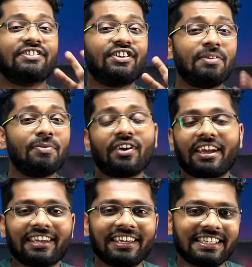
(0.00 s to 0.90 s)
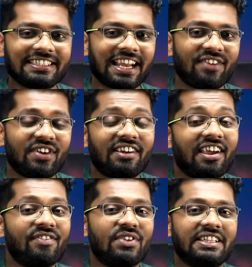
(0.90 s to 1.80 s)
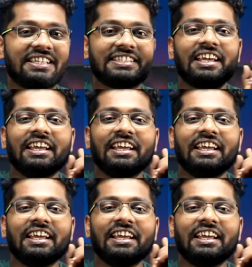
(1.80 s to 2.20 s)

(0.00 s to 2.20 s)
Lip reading: 3 more categories and we are done with this.